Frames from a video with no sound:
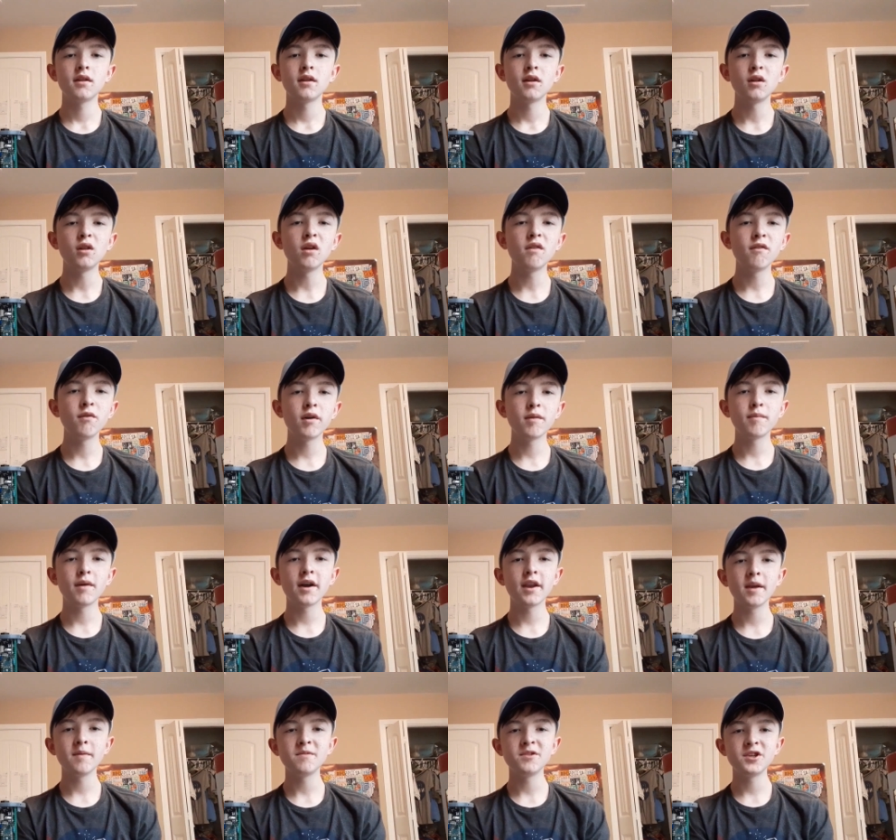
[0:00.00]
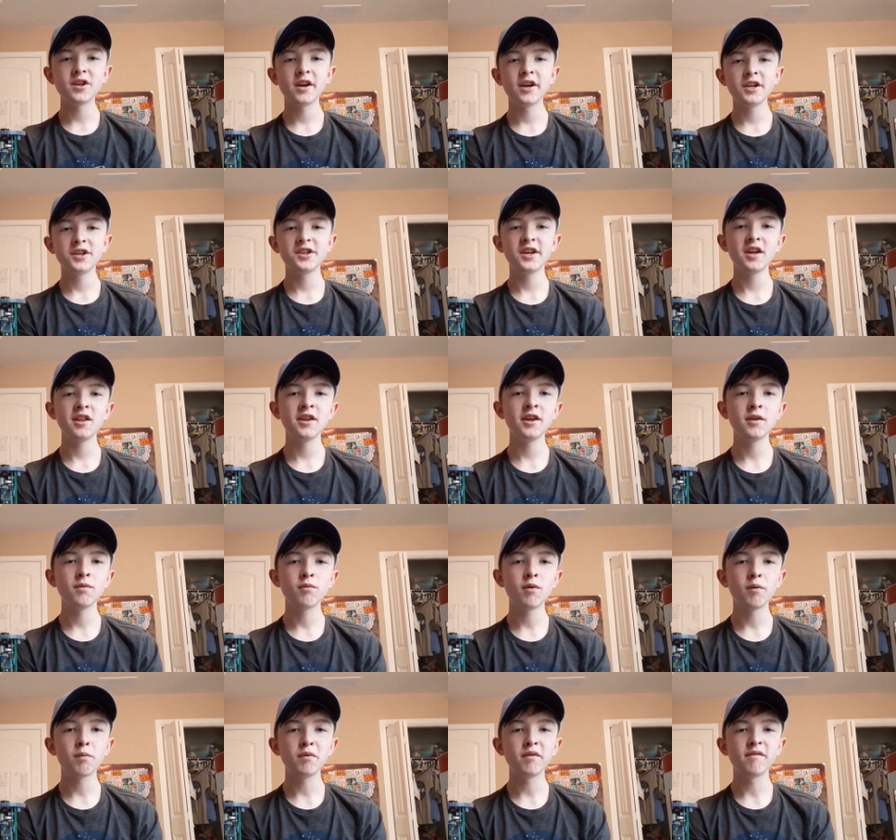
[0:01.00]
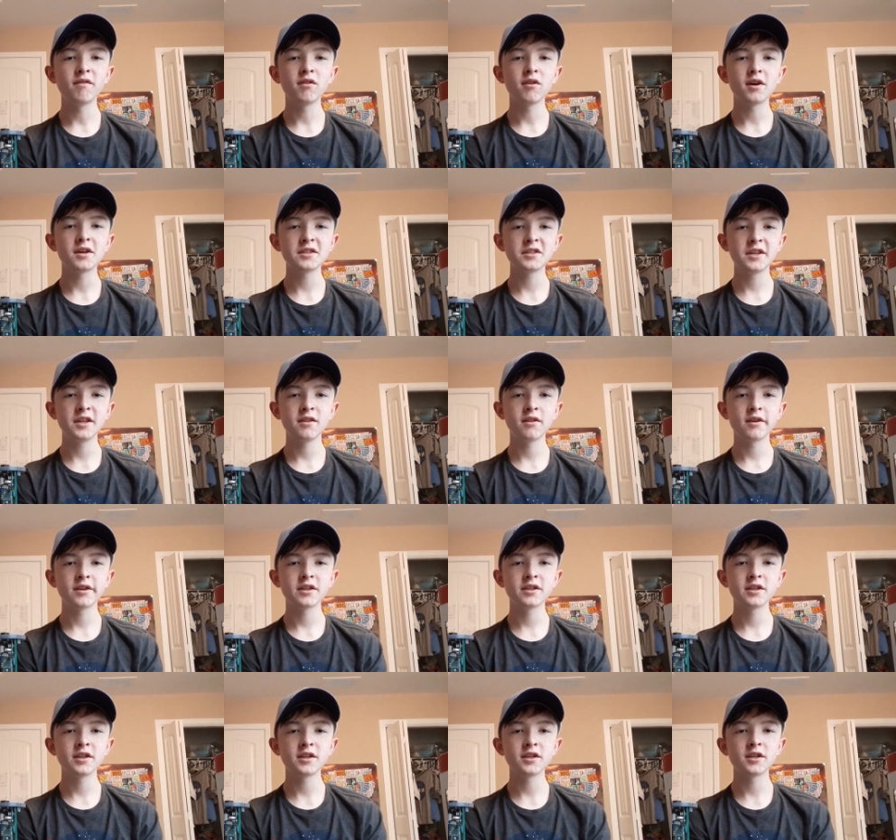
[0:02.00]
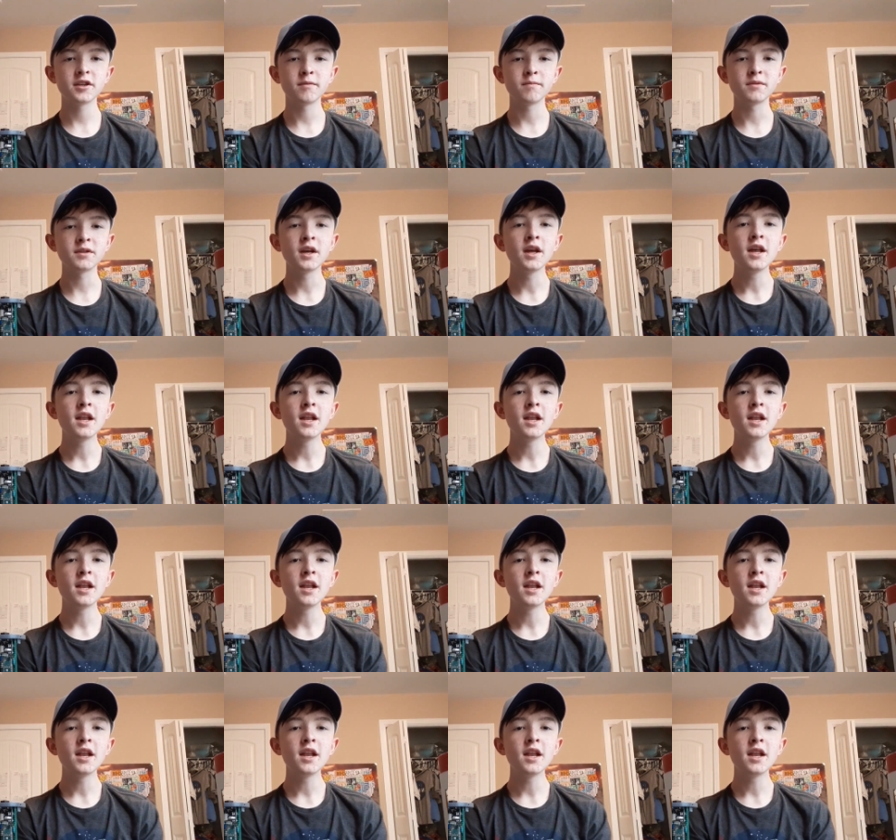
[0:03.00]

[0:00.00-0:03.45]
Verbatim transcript: Hello everyone, my name is Johnny Schaly and welcome to Velocity Launch Systems.